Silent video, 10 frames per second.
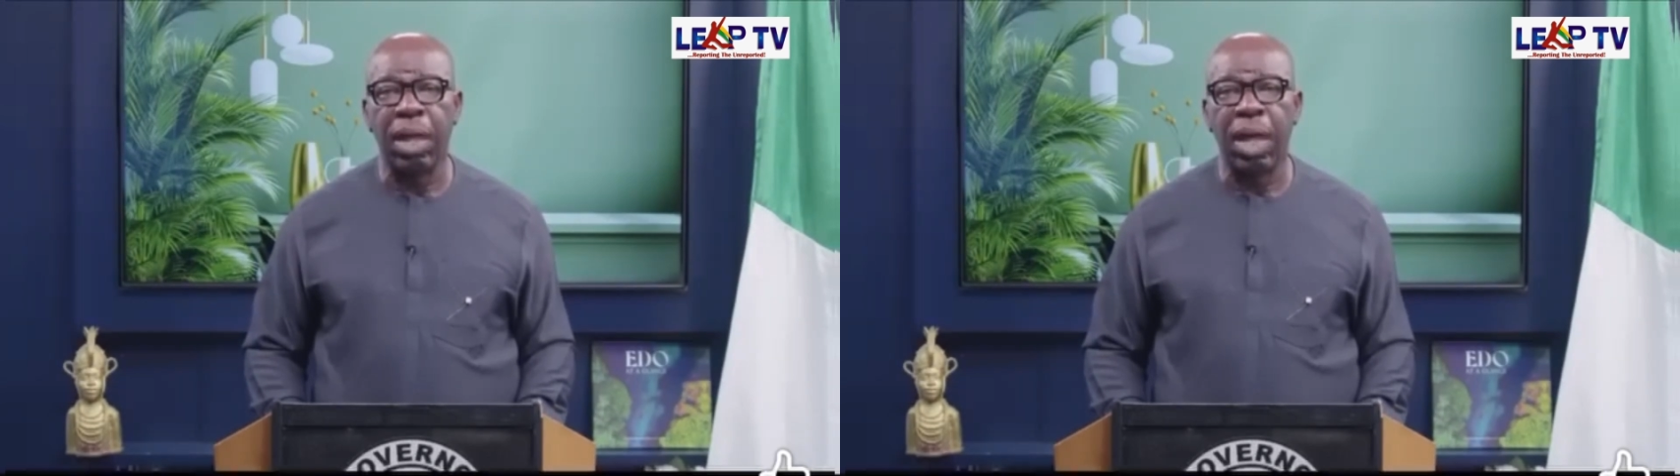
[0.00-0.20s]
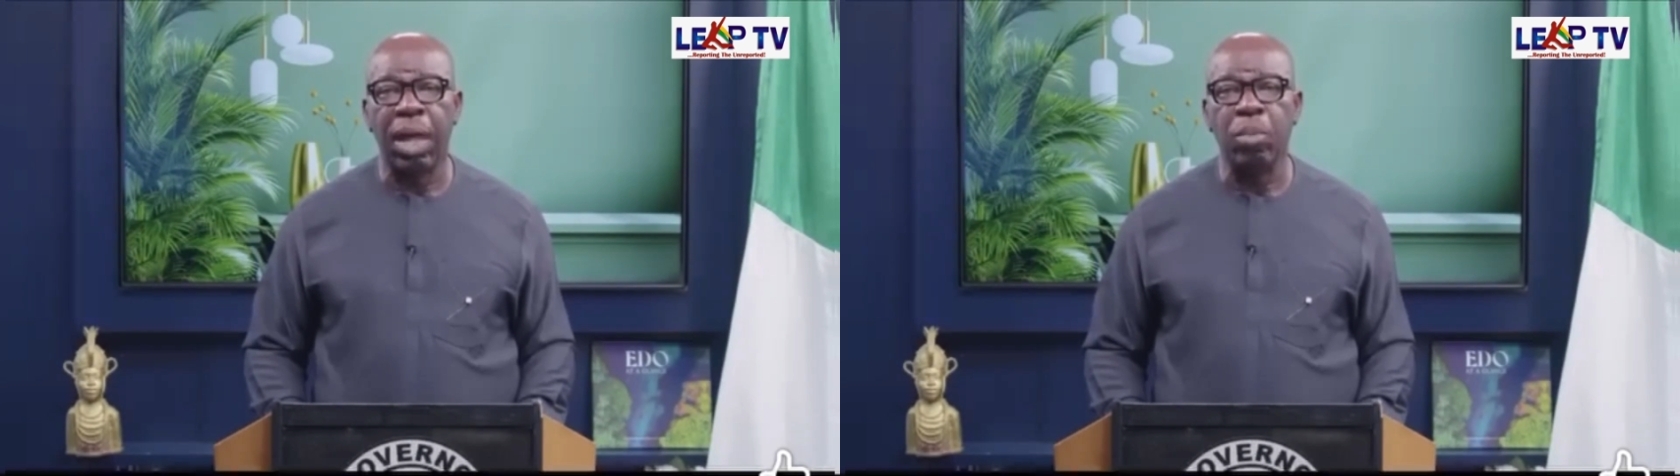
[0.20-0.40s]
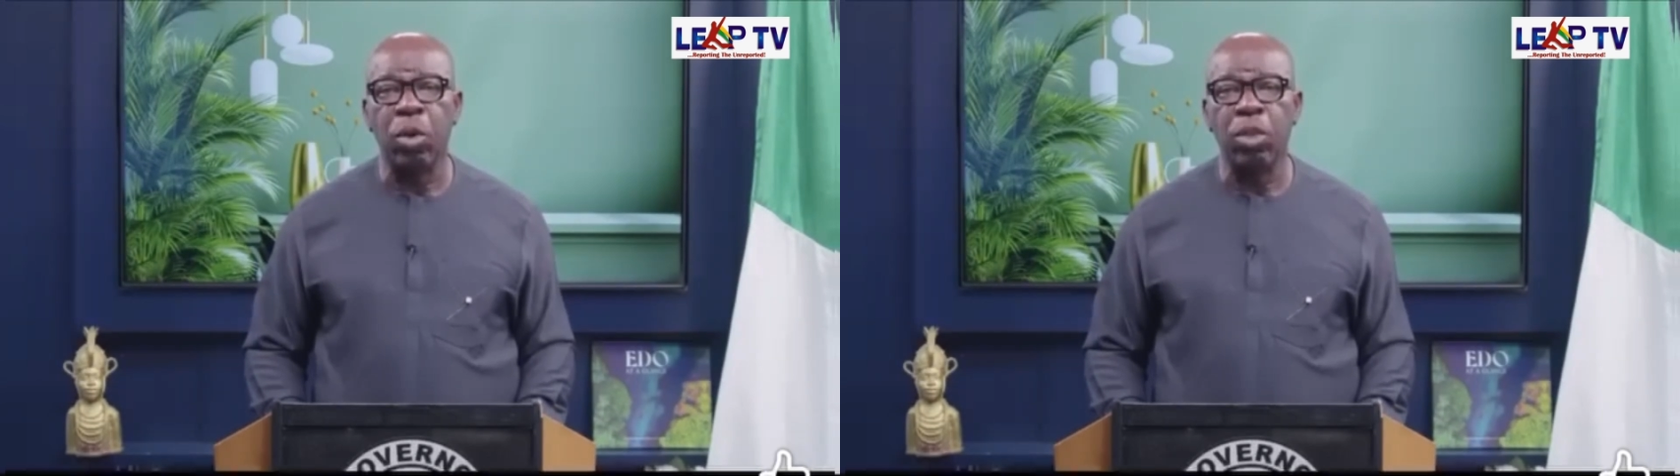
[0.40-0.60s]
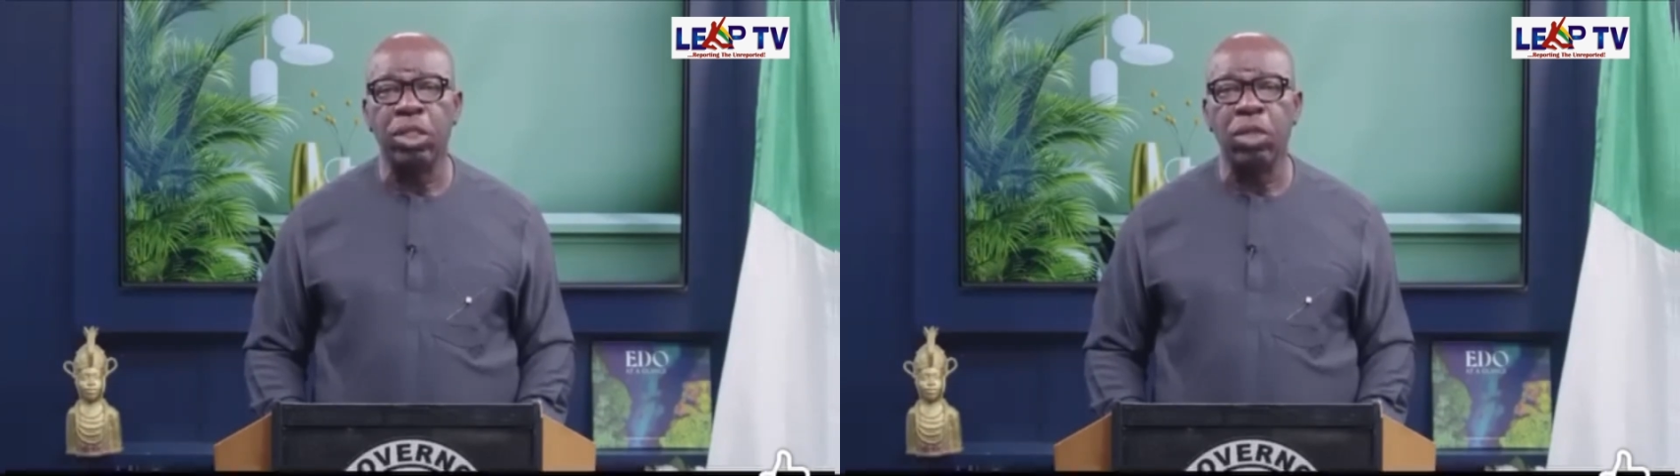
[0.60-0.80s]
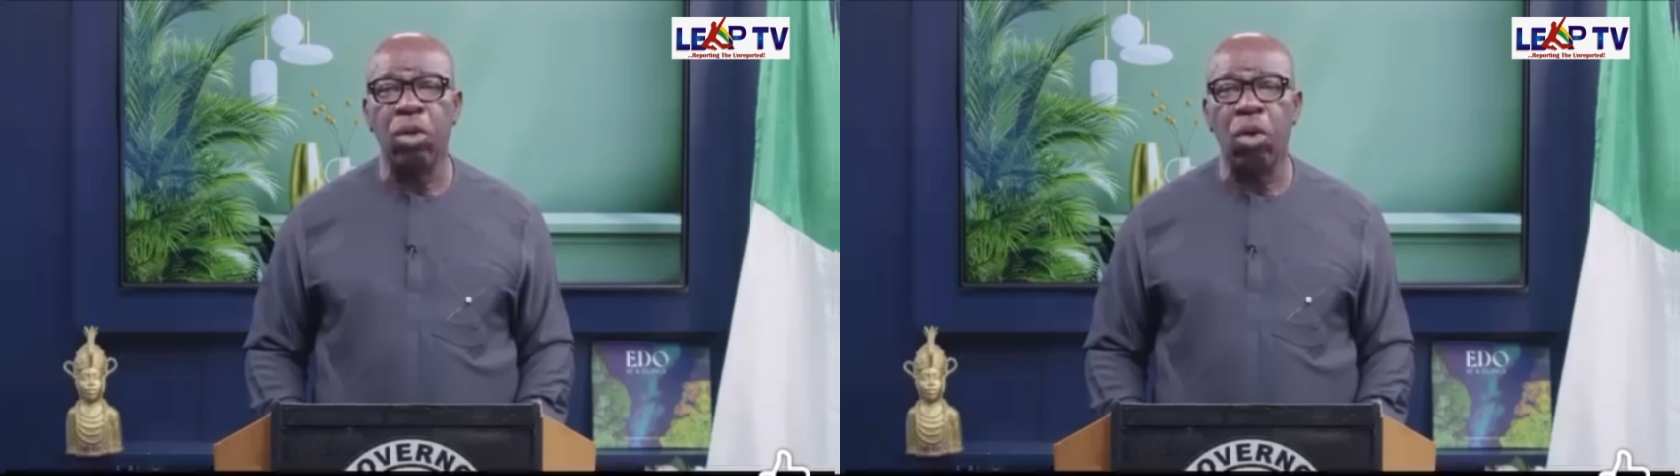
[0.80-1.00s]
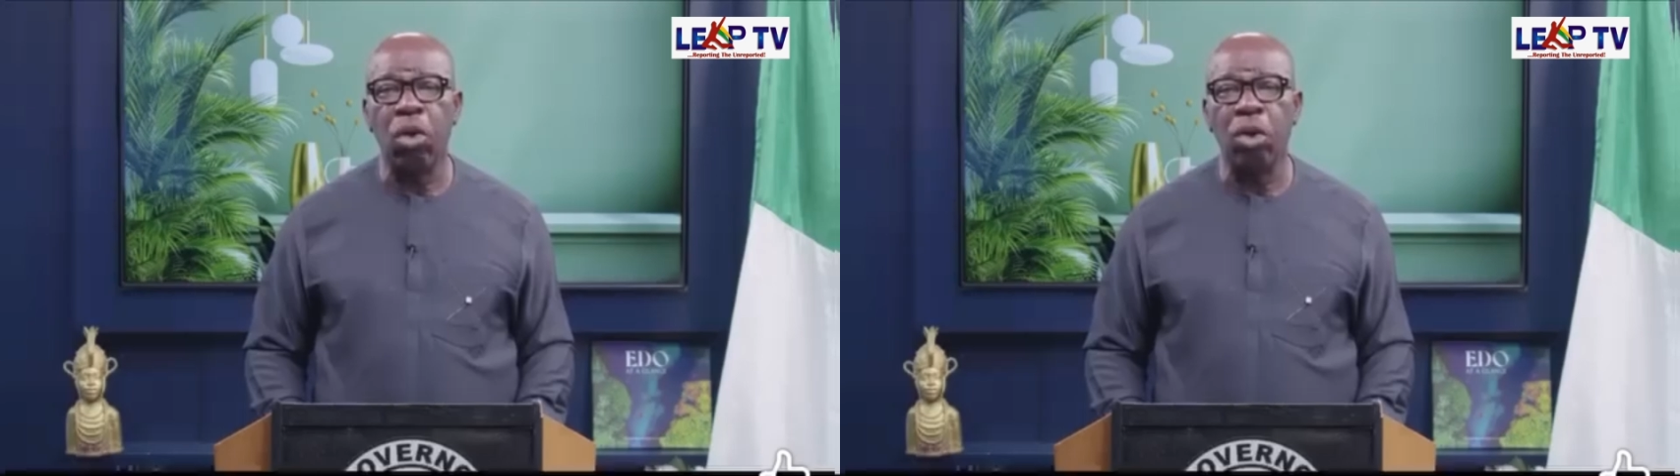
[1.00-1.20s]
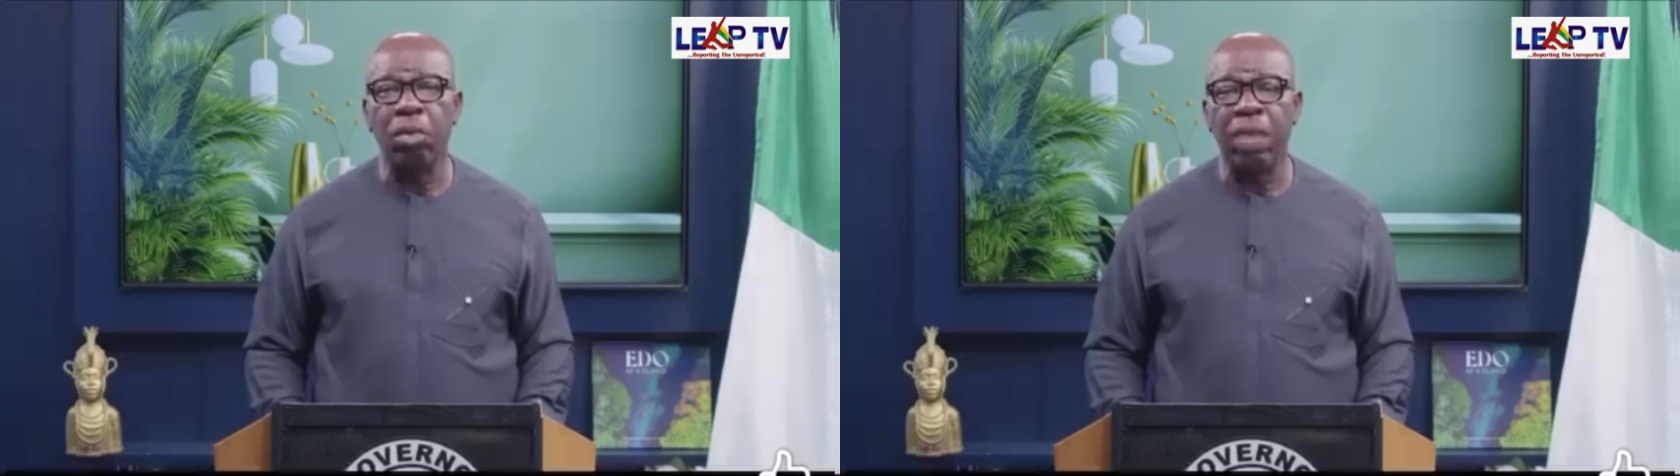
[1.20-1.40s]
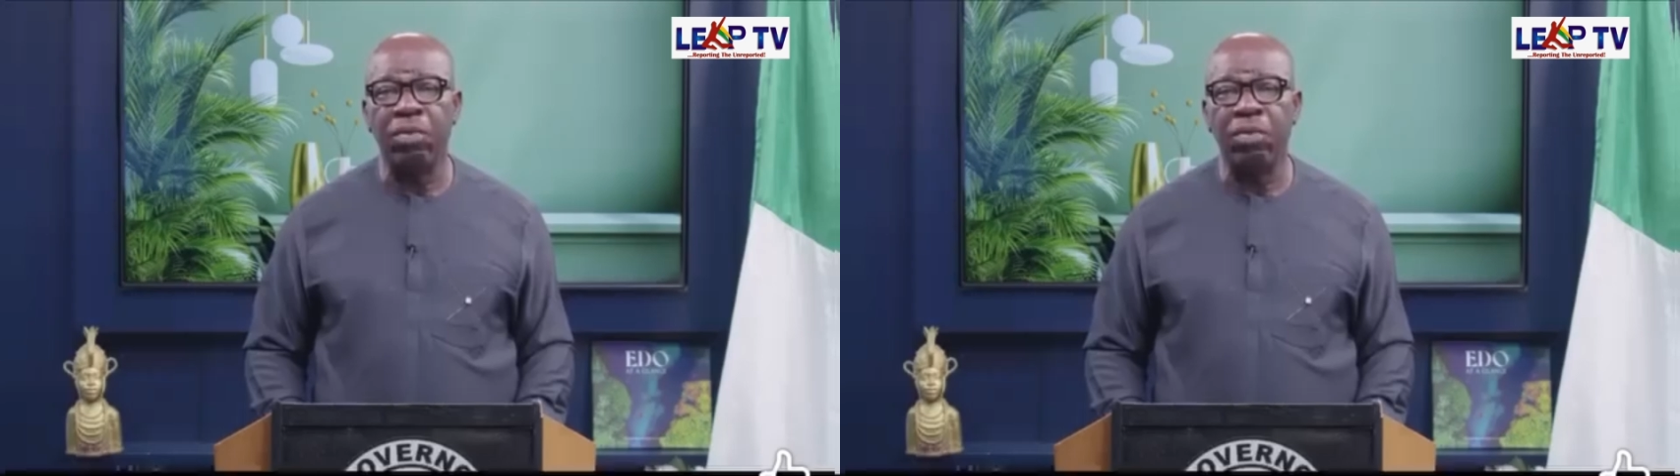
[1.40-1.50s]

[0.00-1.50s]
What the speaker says: I'm urging all my